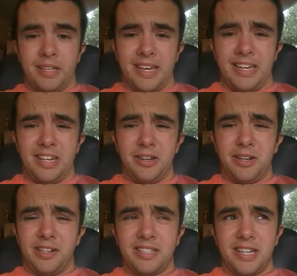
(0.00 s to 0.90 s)
Okay, you know,
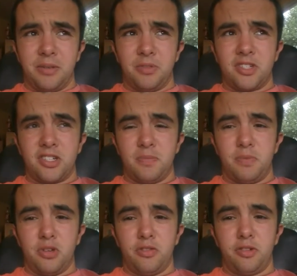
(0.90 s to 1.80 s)
I said it was such a
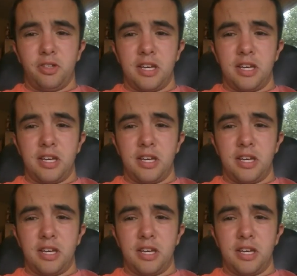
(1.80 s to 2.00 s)
beautiful